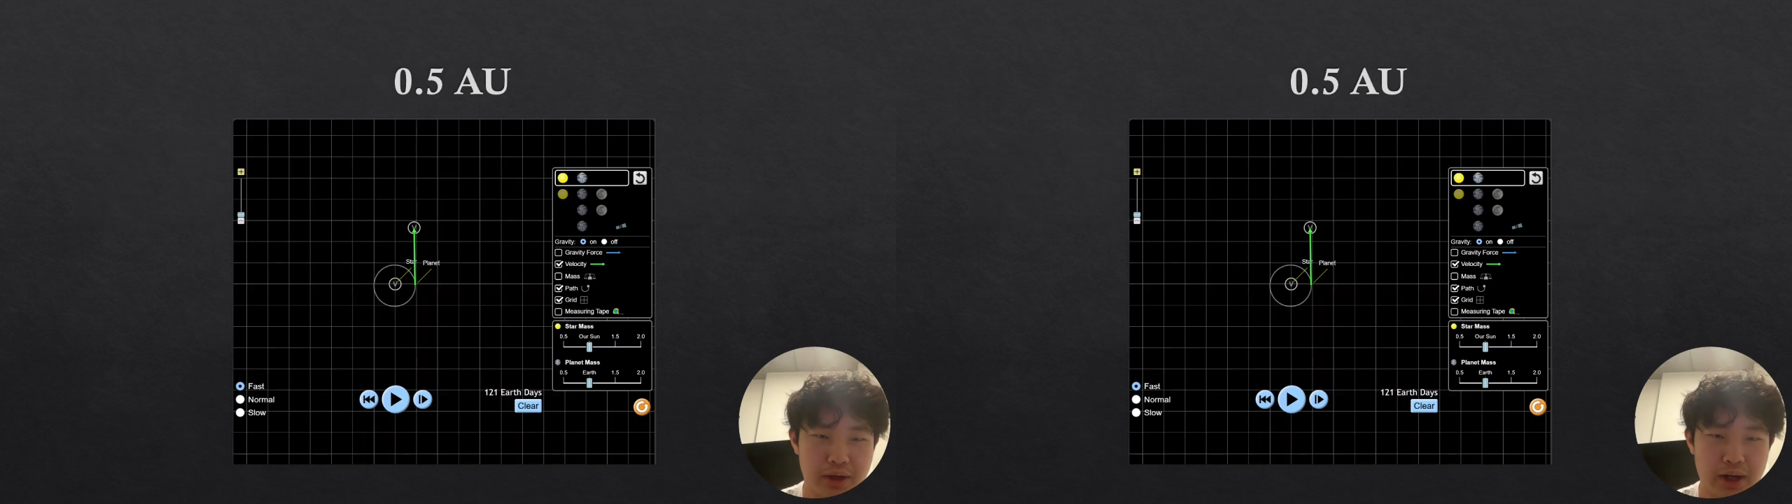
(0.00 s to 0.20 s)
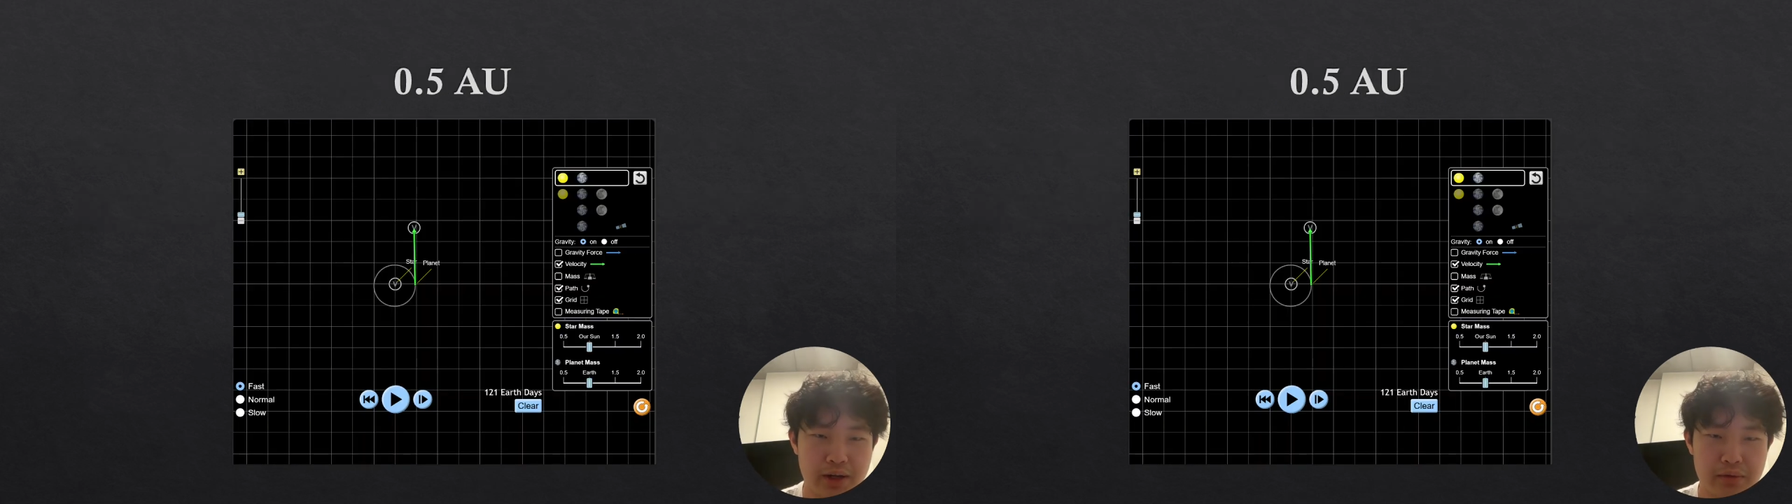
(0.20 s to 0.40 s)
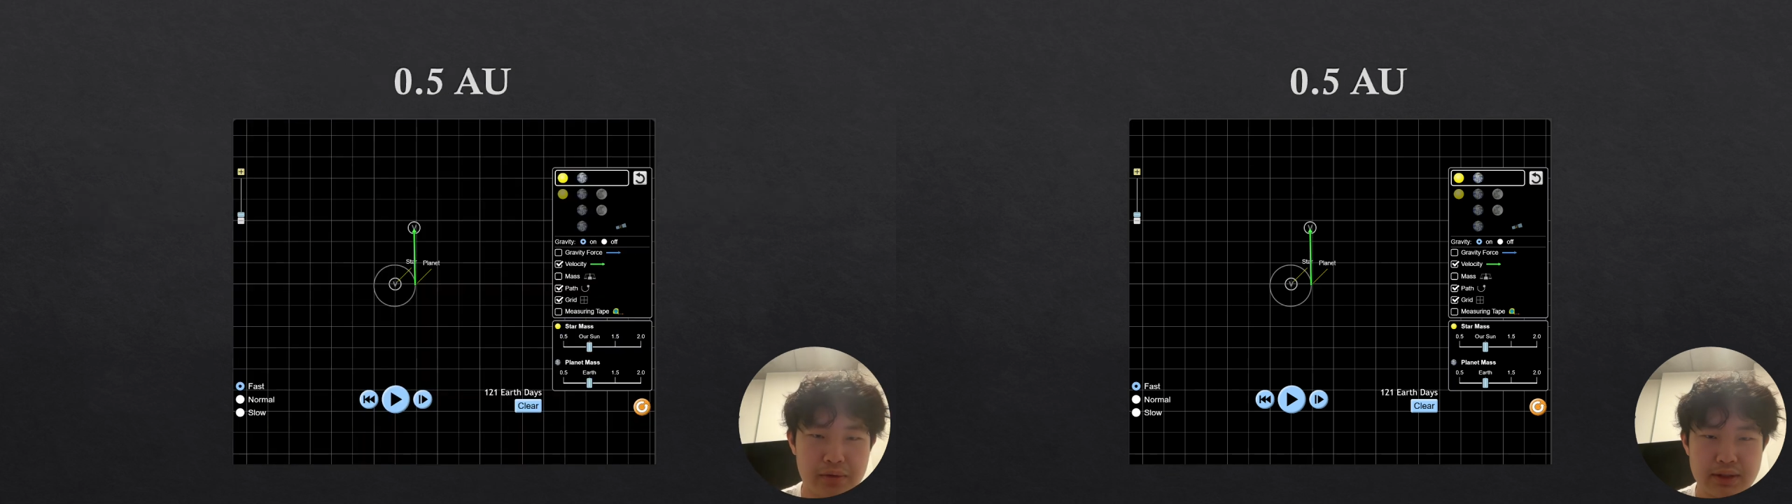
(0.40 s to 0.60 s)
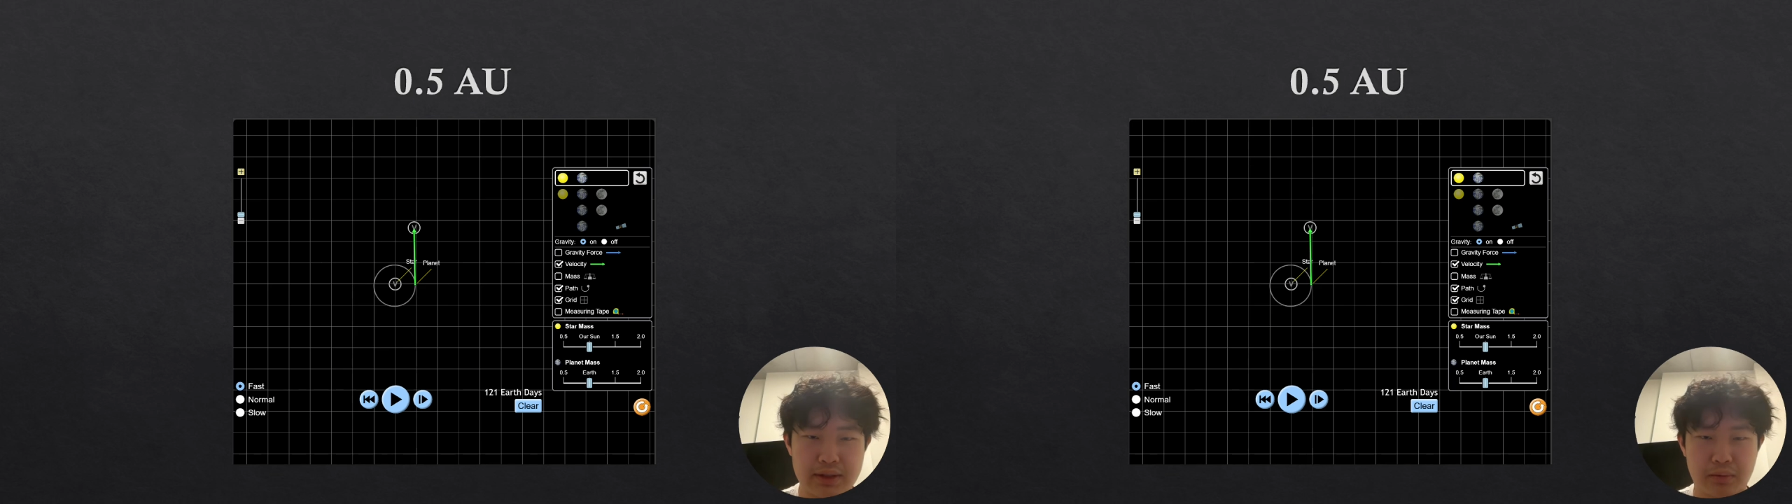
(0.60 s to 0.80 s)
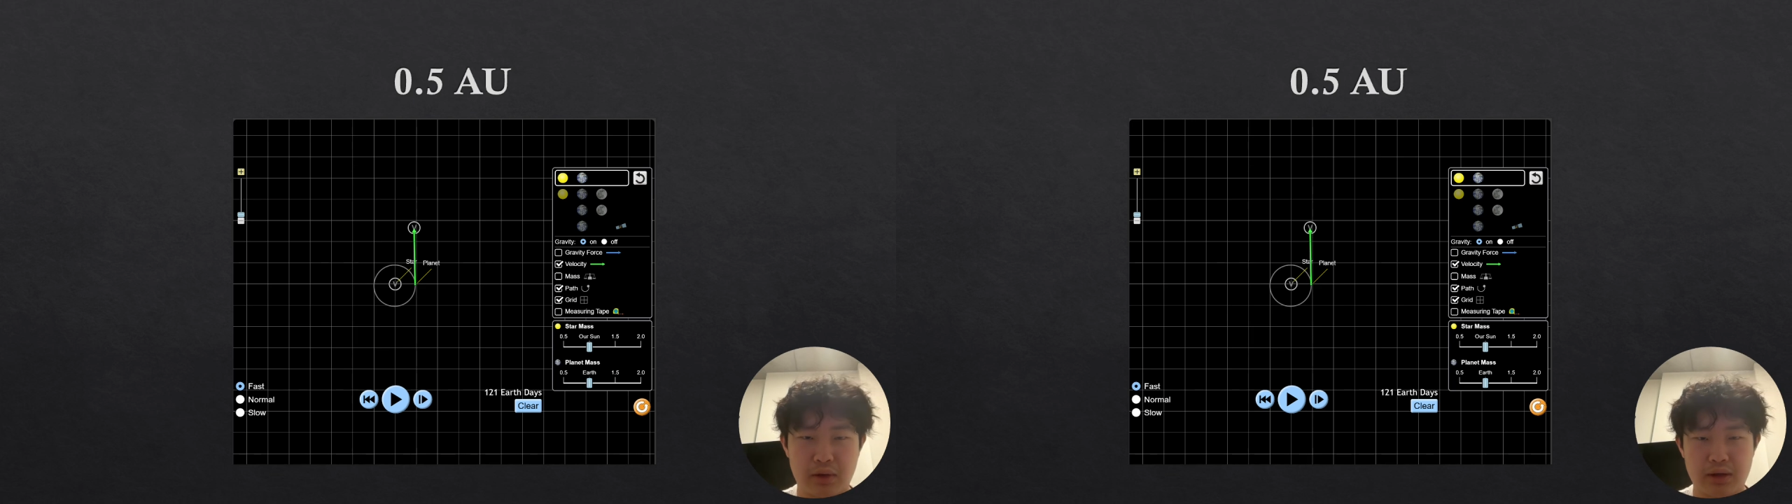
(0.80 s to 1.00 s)
I increase
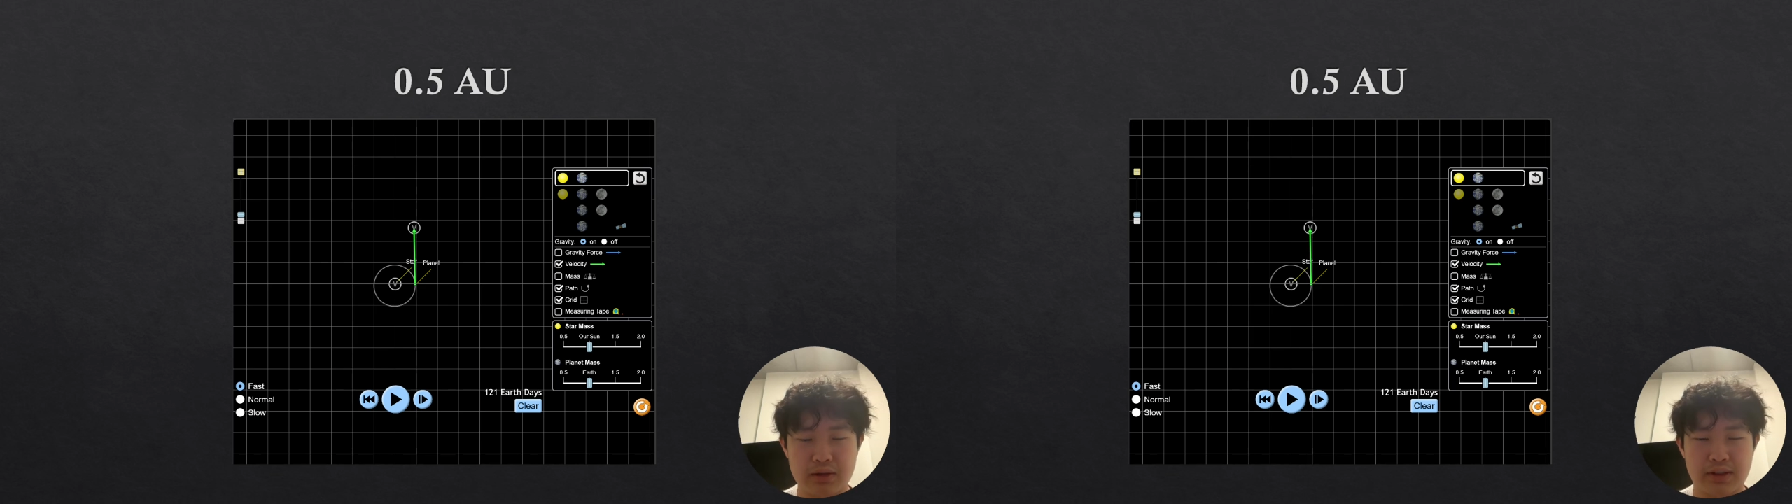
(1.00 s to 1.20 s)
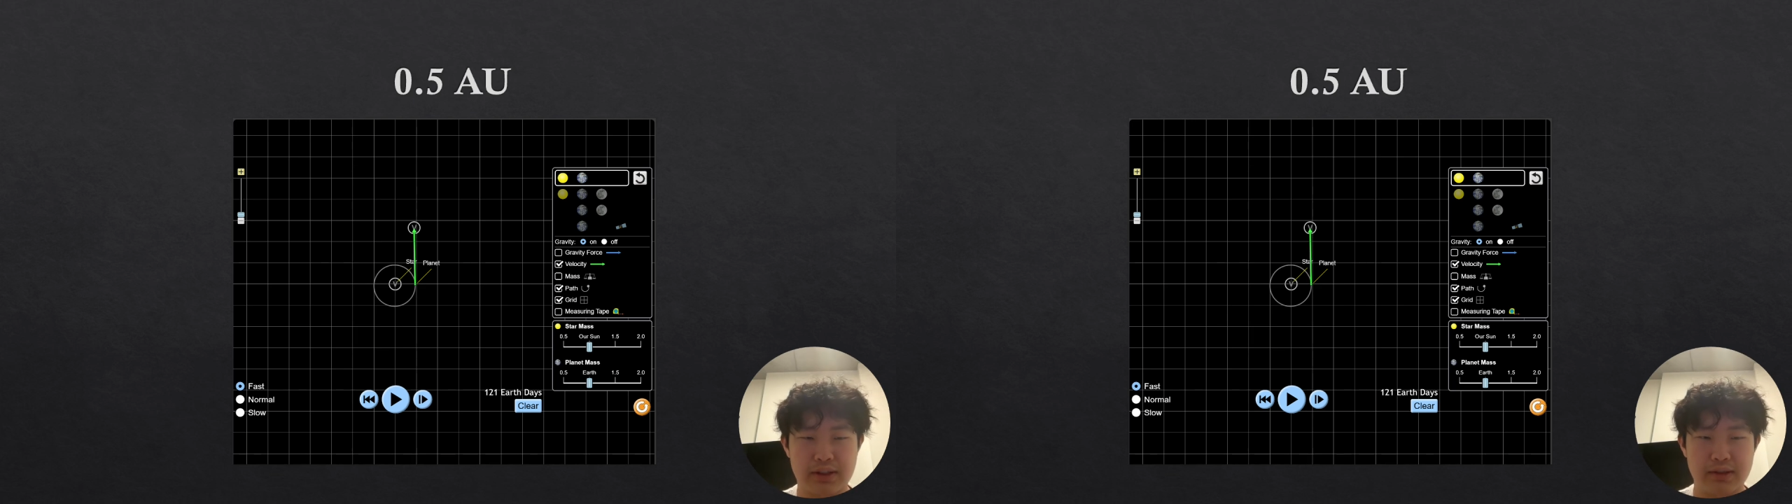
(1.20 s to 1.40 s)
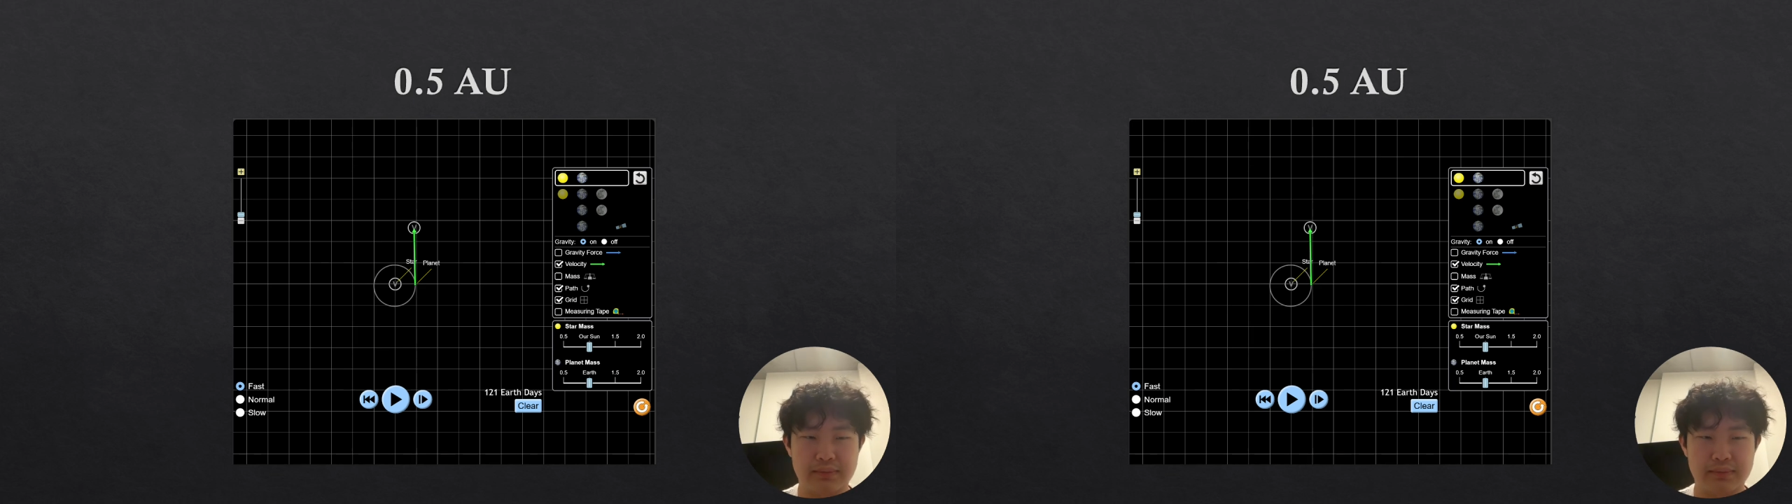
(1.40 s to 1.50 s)
the velocity.